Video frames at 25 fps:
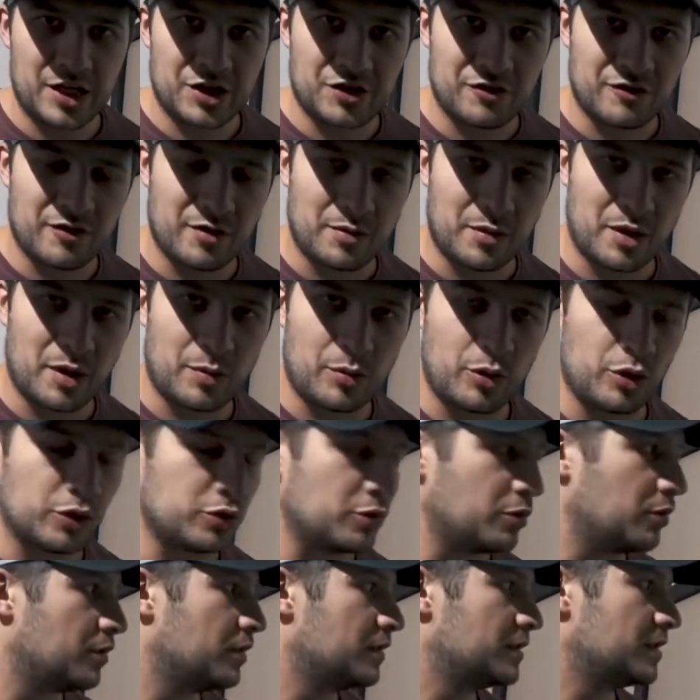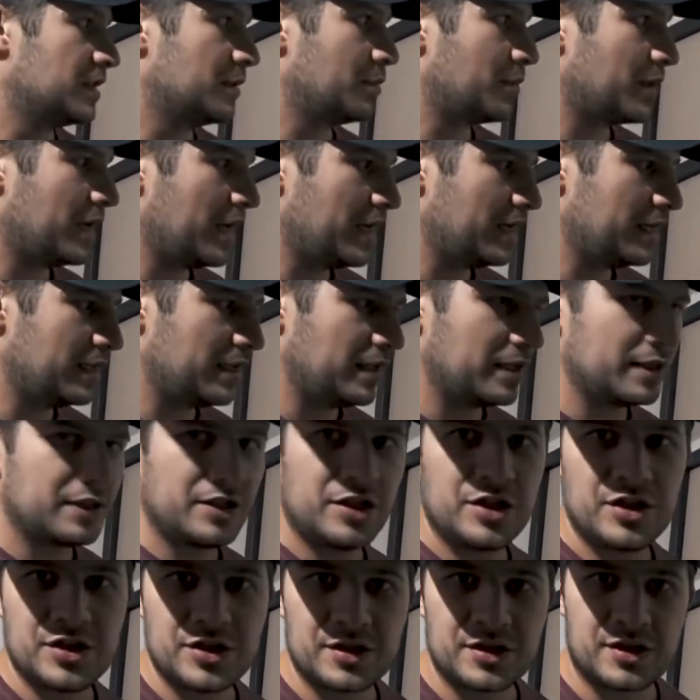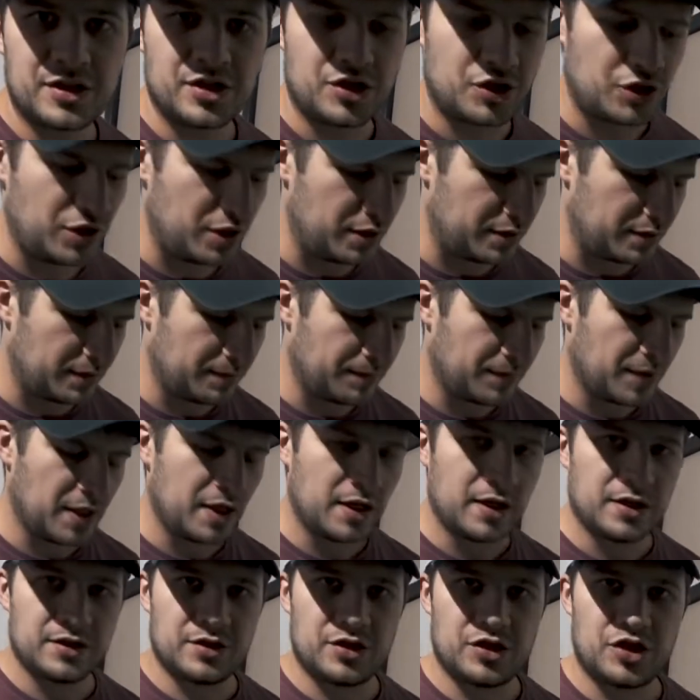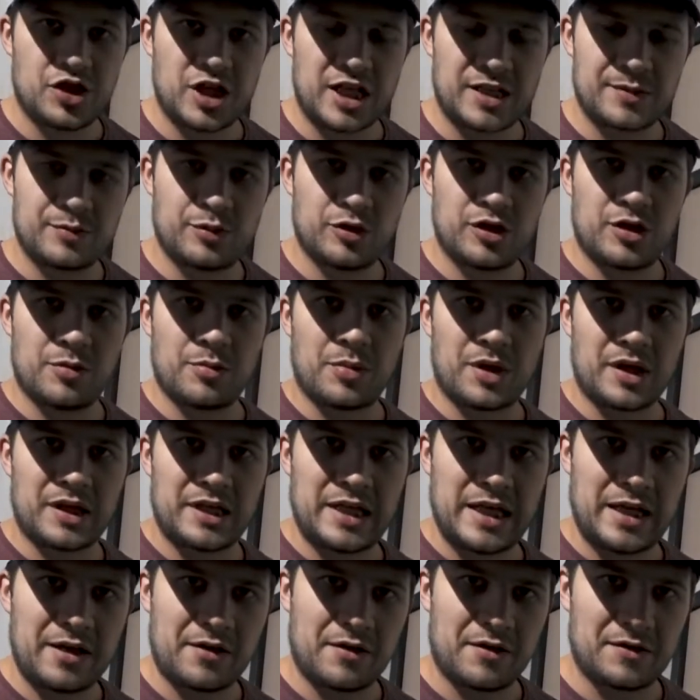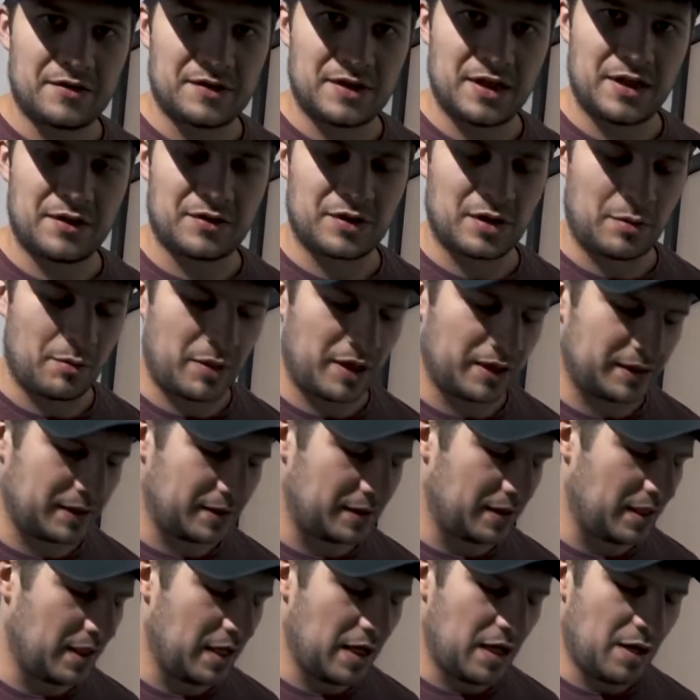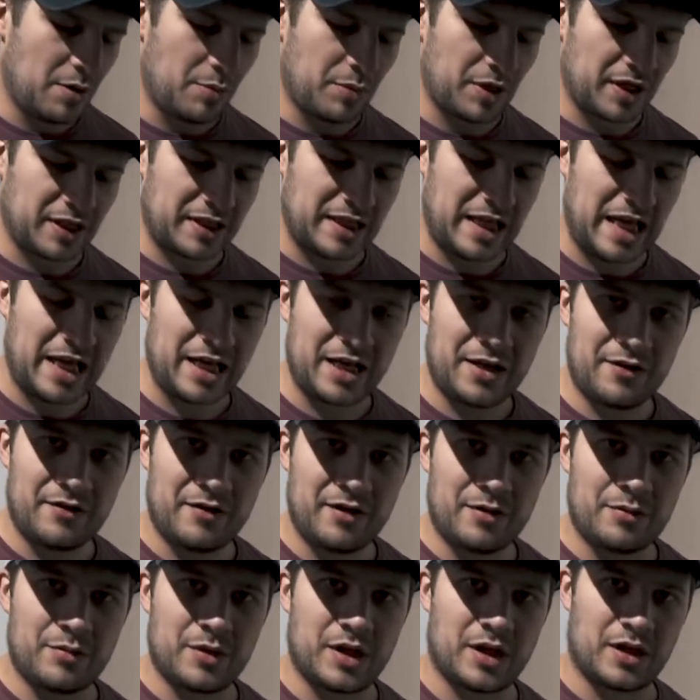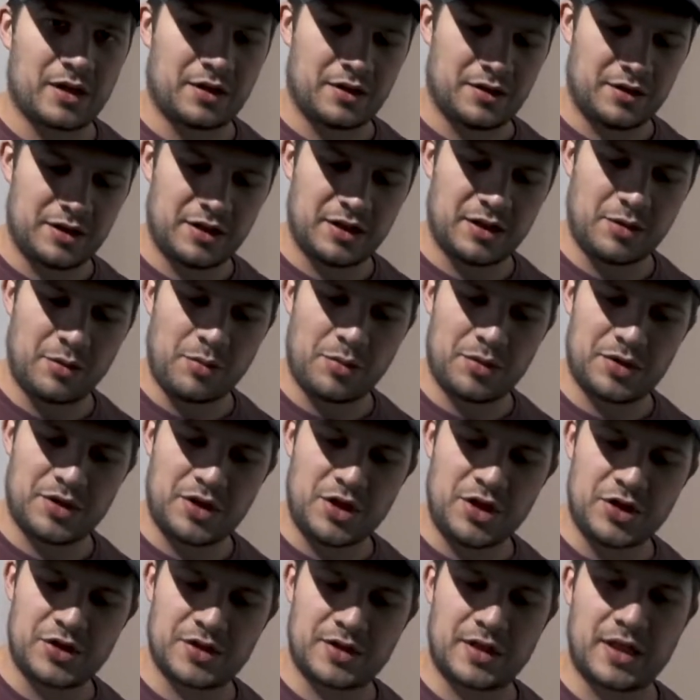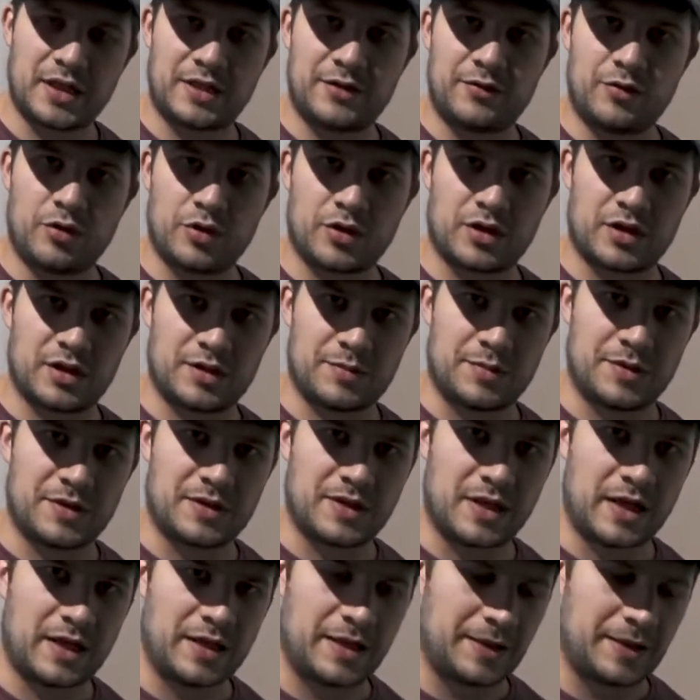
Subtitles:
Something I wanted to mention about the breaker panel. When installing the breakers, it's important to torque them to a spec